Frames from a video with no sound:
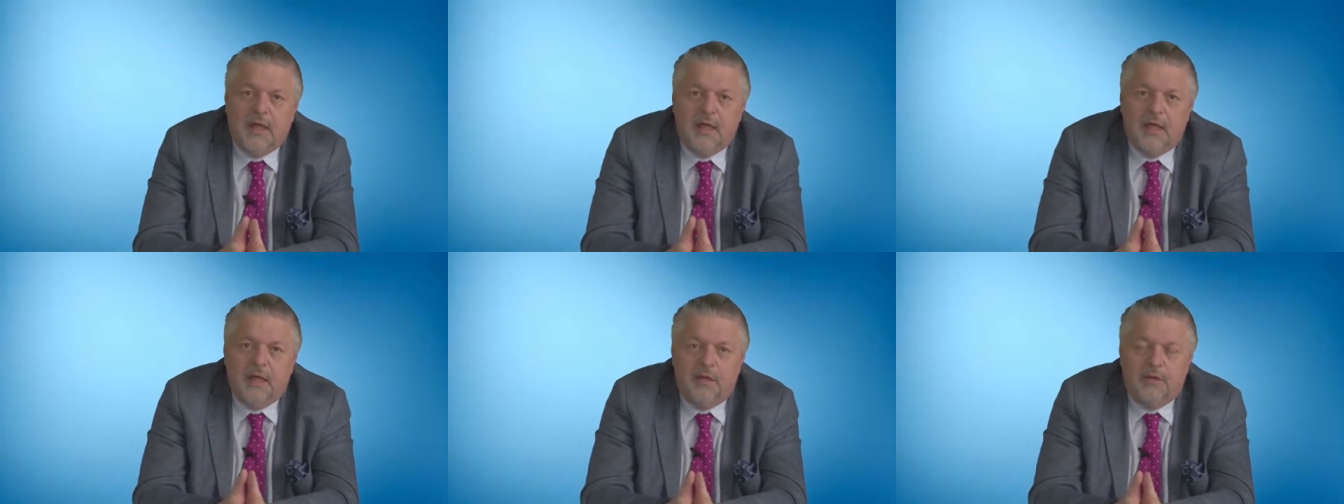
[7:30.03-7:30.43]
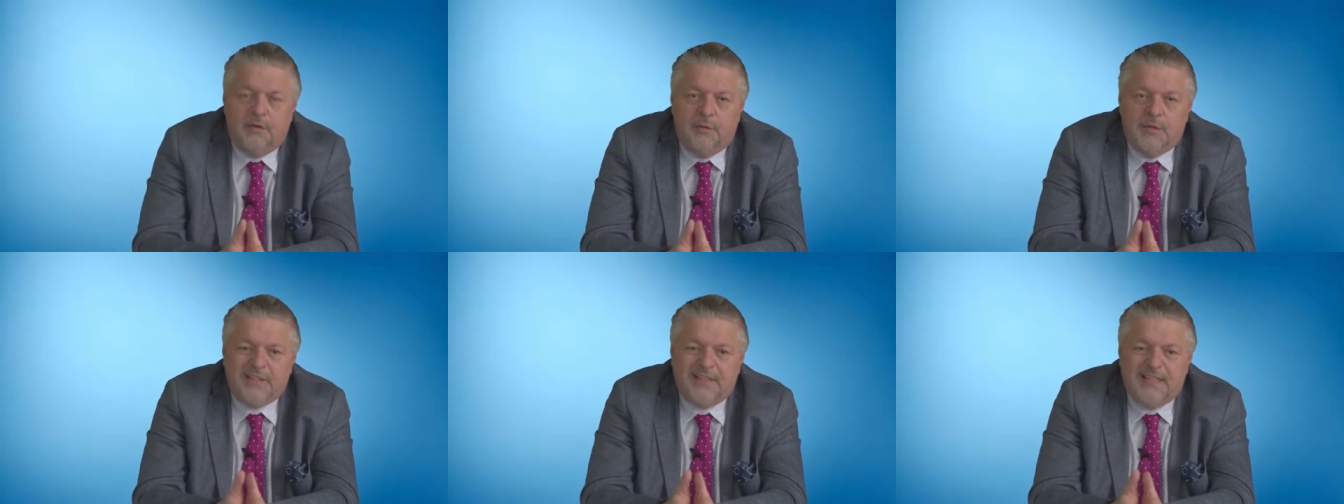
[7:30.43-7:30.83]
Uh,
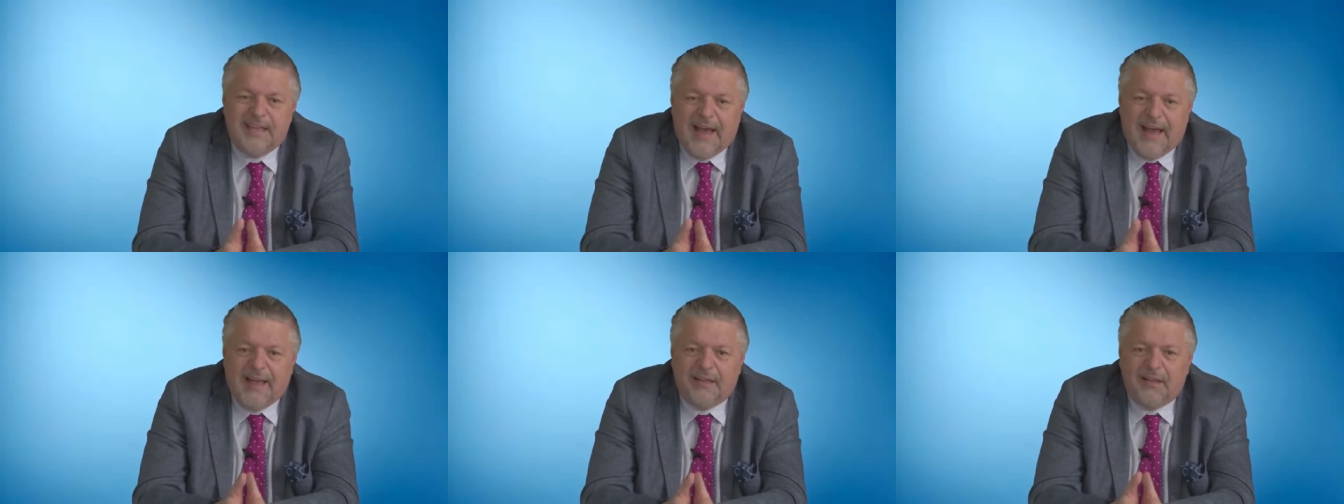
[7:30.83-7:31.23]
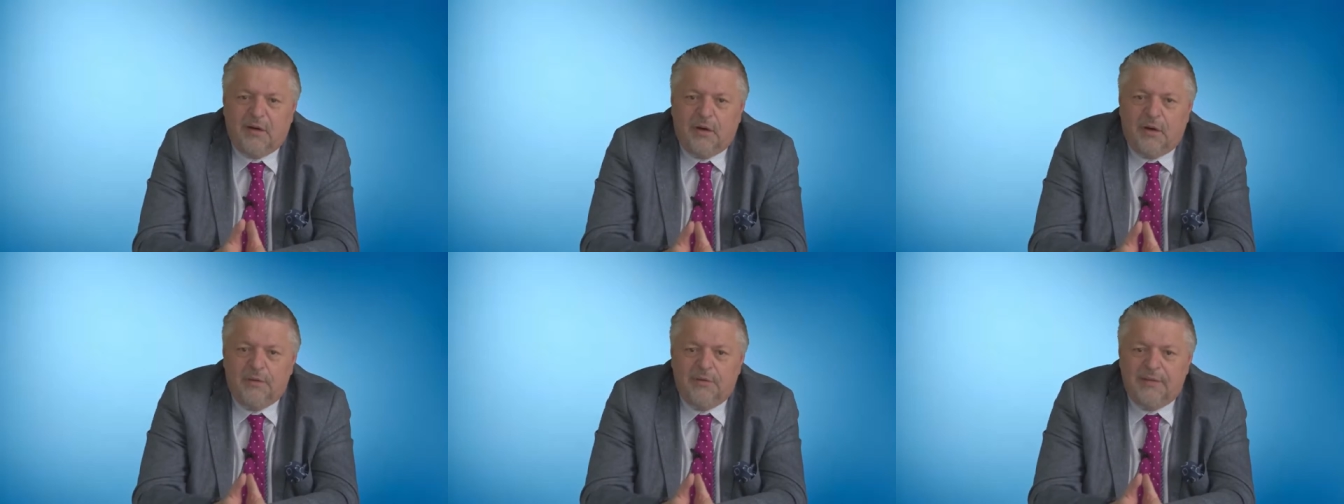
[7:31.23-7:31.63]
there is the add
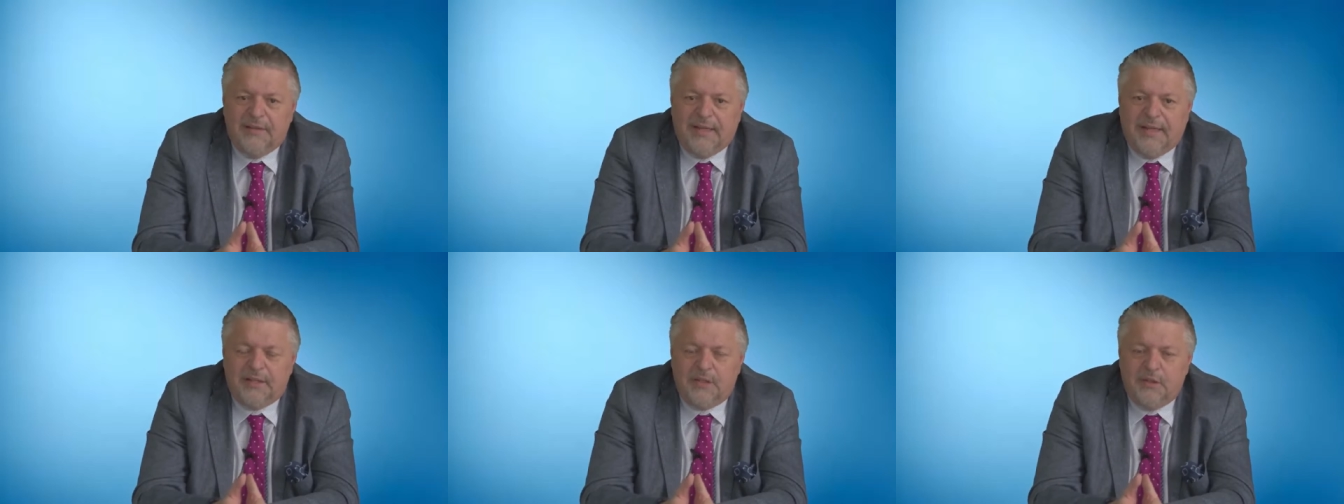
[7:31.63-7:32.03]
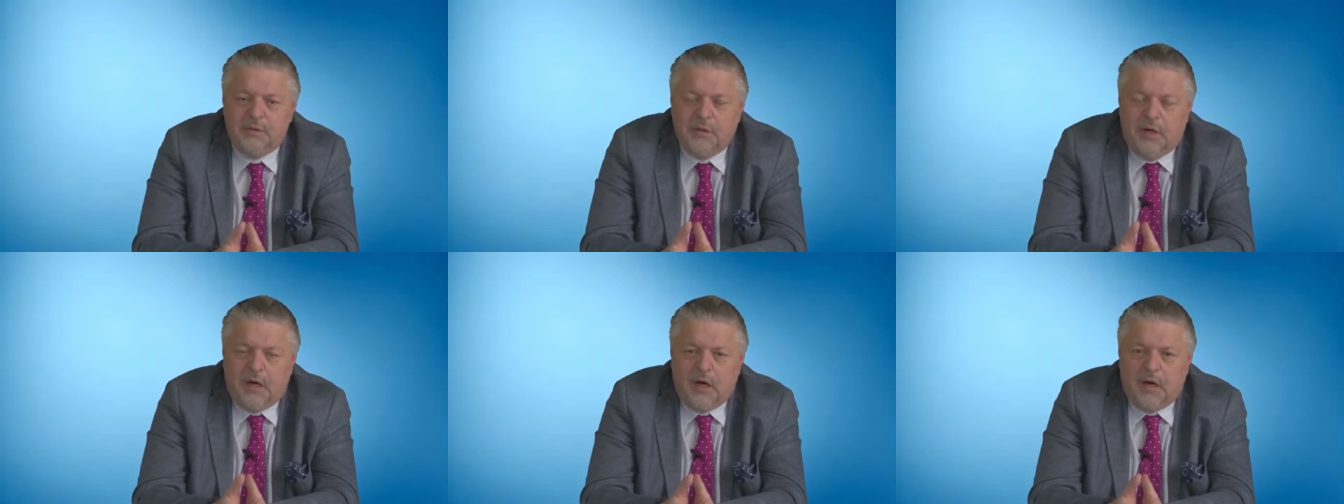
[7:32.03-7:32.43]
on that
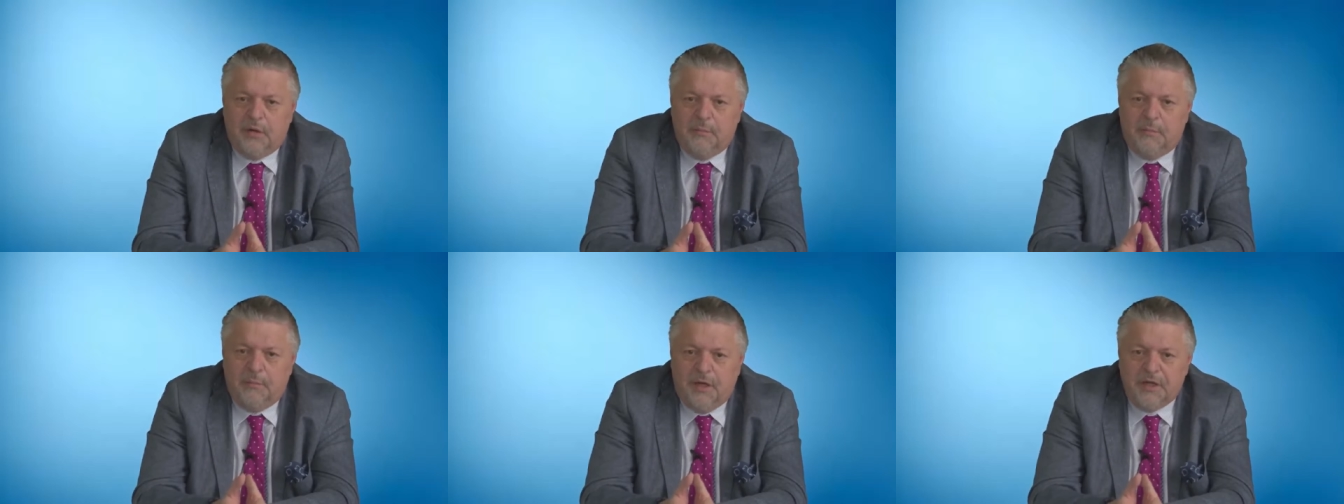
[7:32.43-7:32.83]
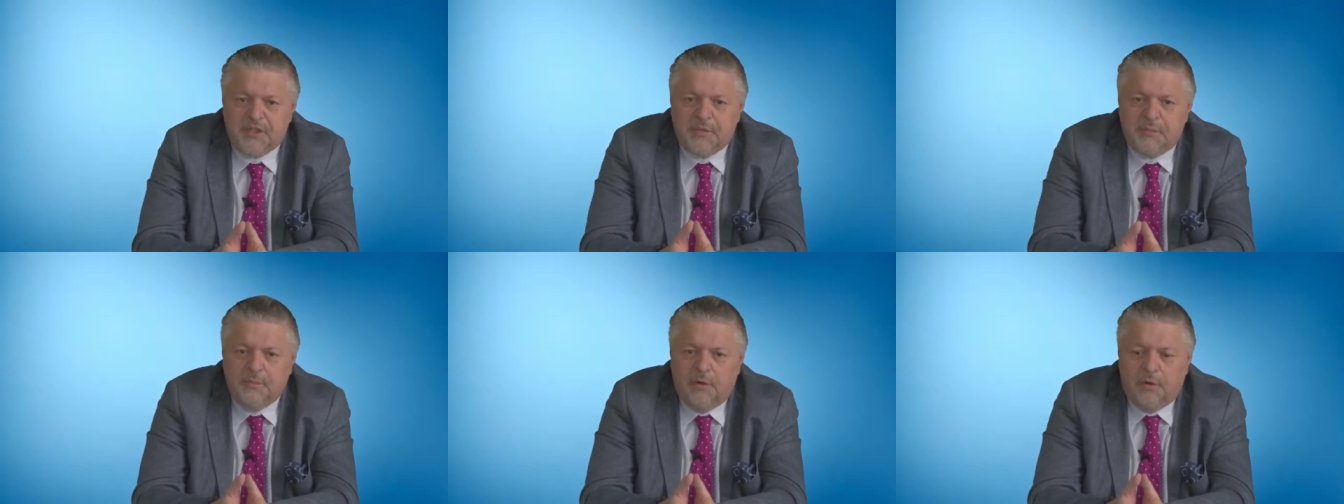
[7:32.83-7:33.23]
you are
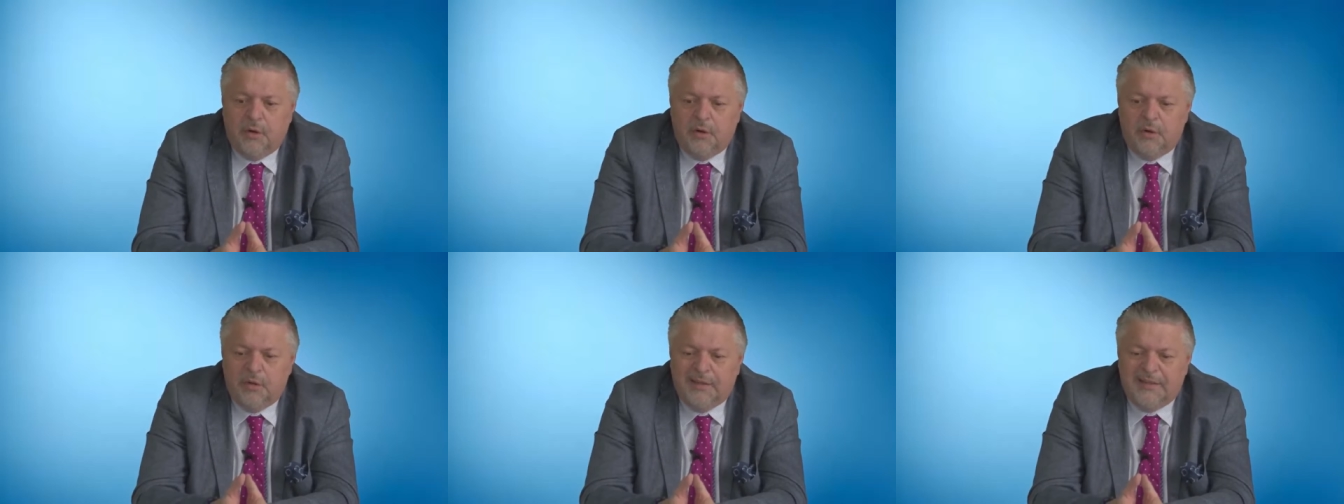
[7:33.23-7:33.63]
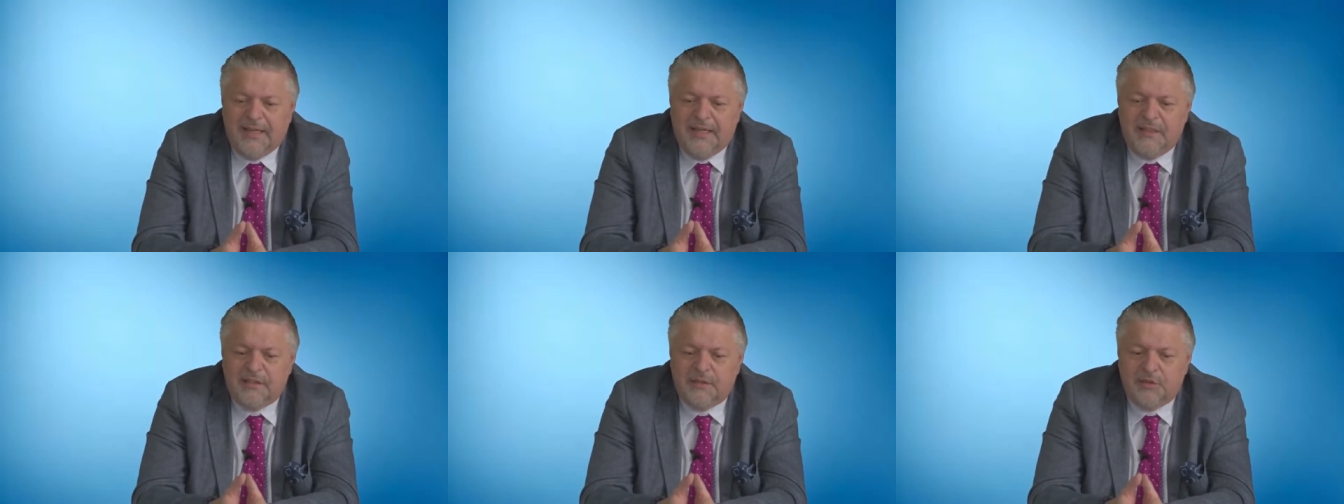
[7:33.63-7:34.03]
much more
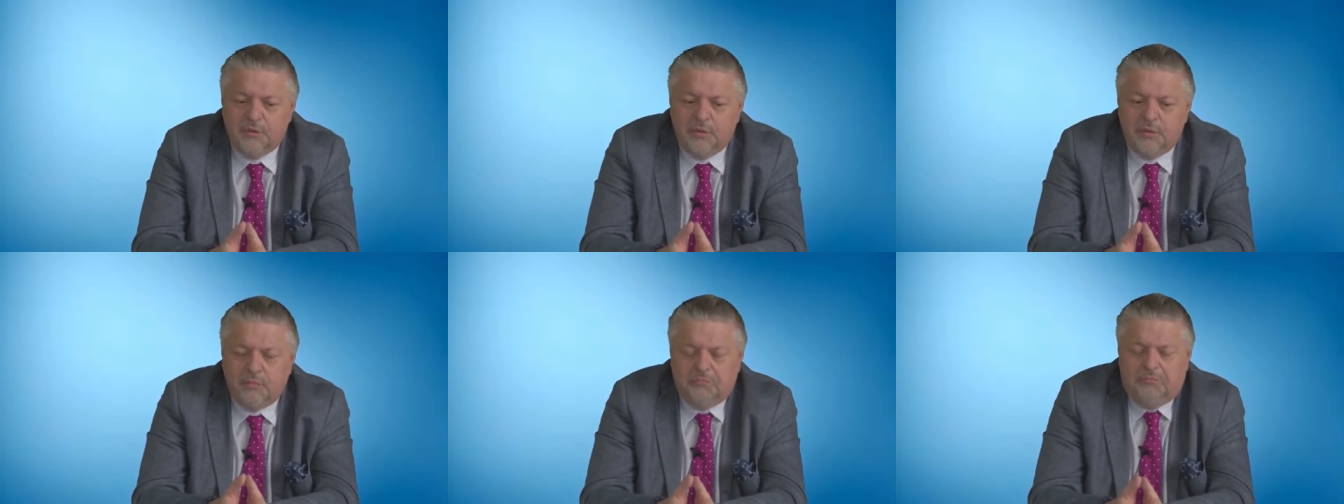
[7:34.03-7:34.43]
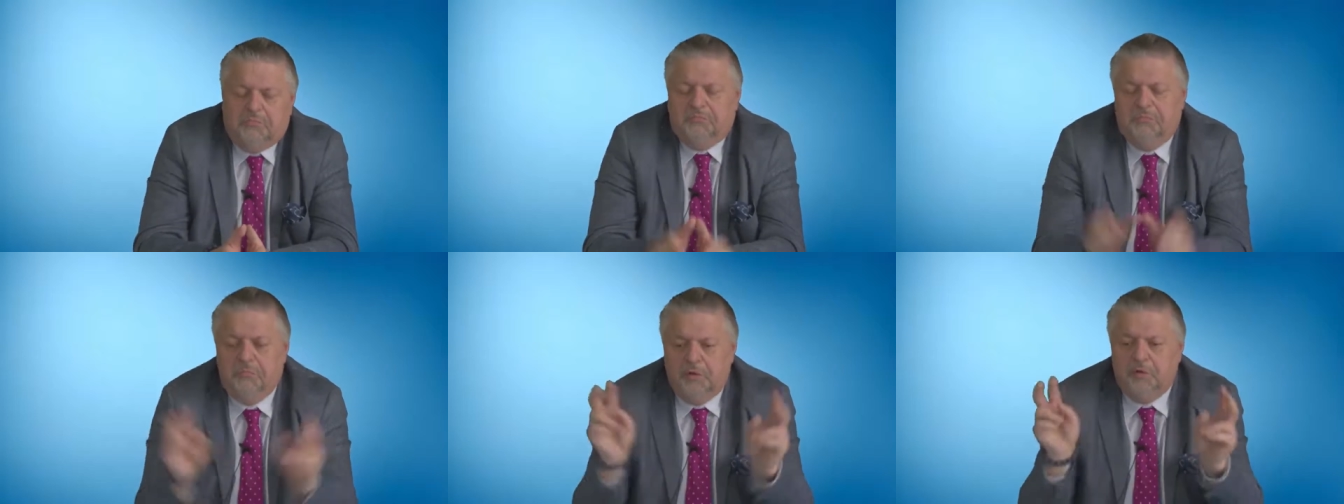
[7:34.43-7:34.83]
linked to
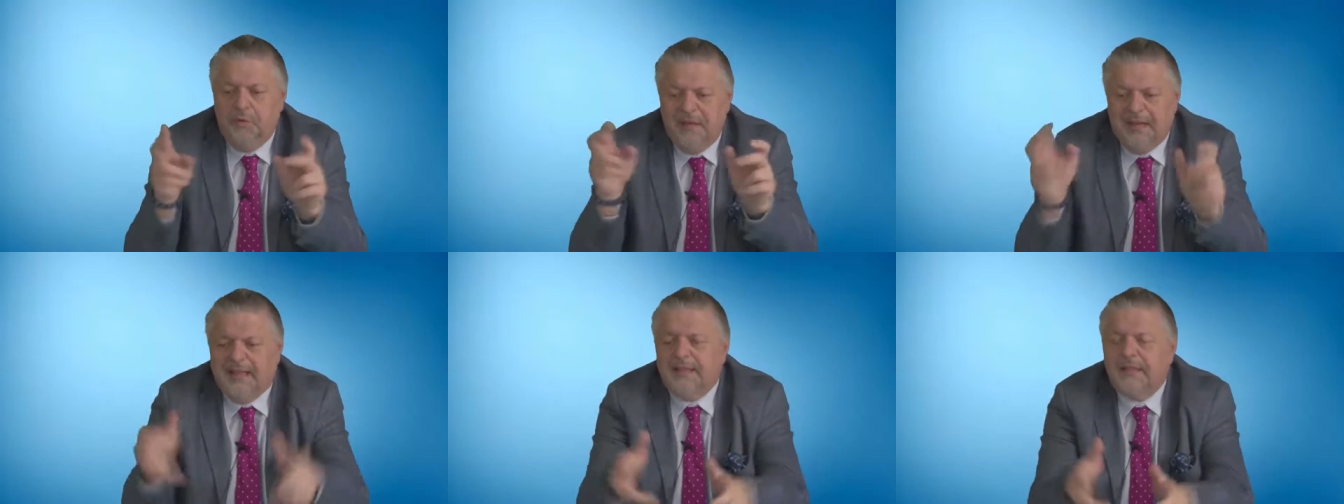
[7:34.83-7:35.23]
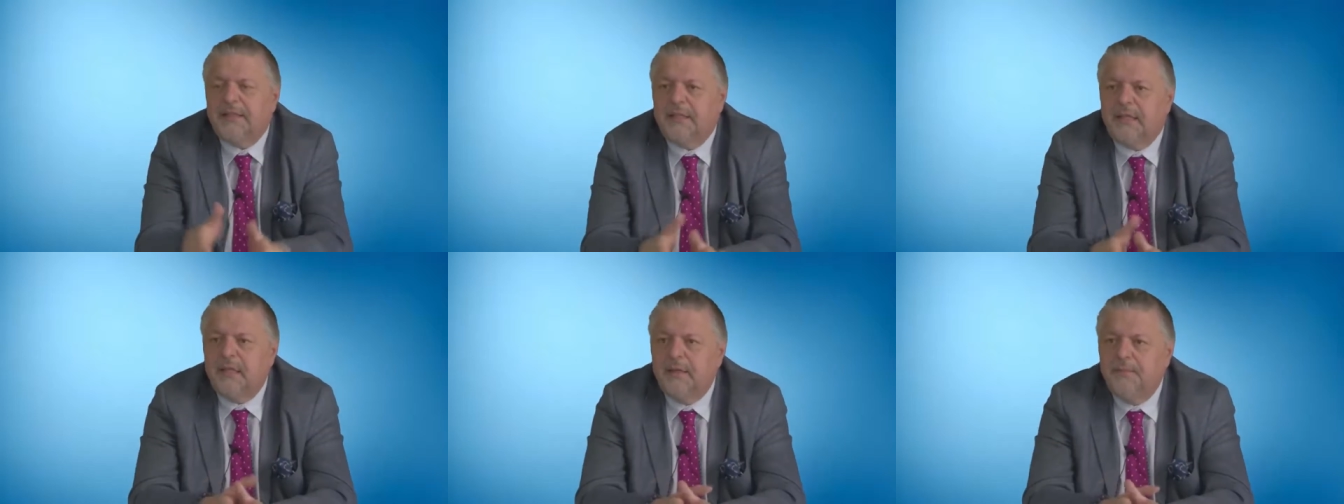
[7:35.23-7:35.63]

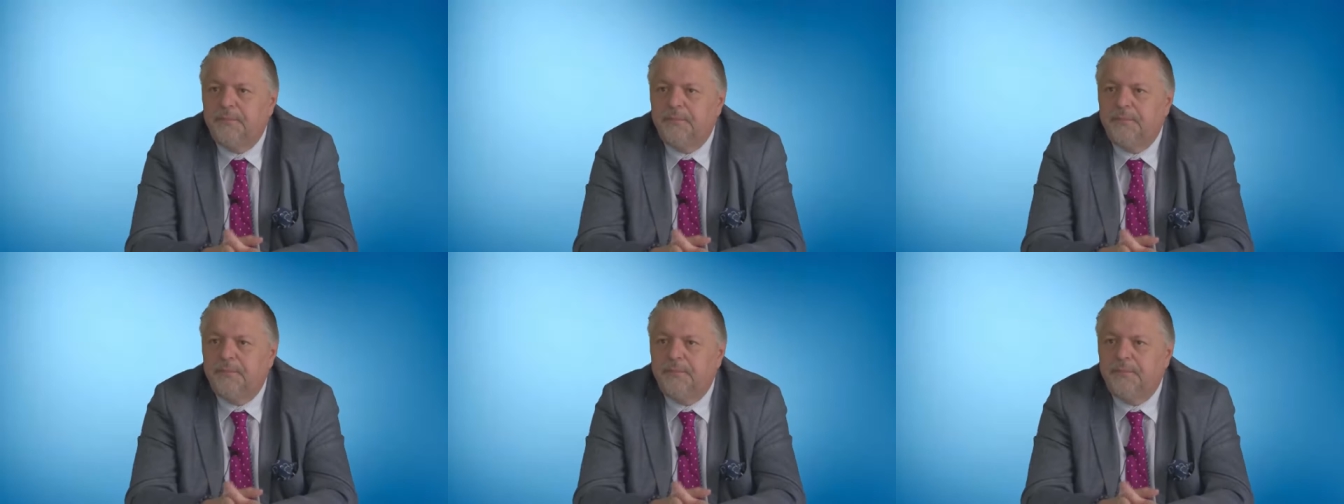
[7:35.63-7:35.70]
reality.